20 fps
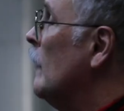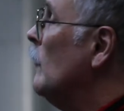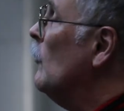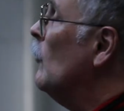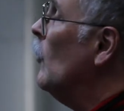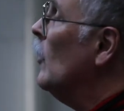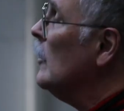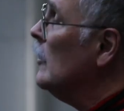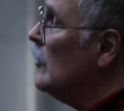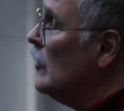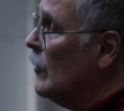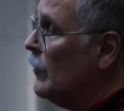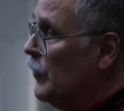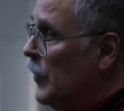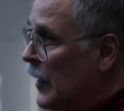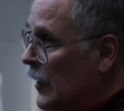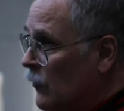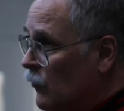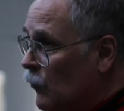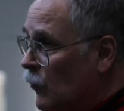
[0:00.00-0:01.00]
And one of the
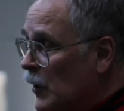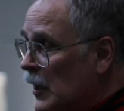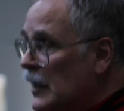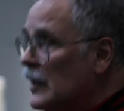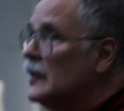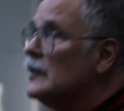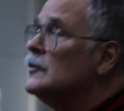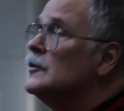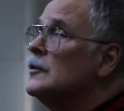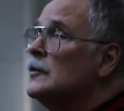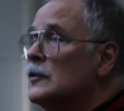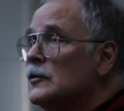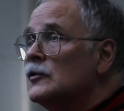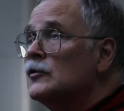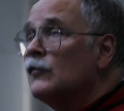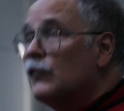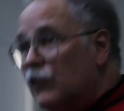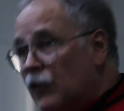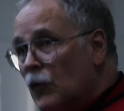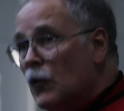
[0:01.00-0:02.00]
big
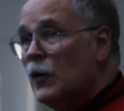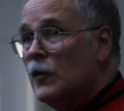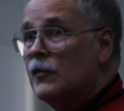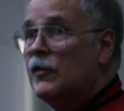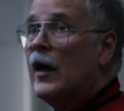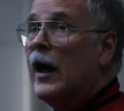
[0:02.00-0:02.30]
reasons for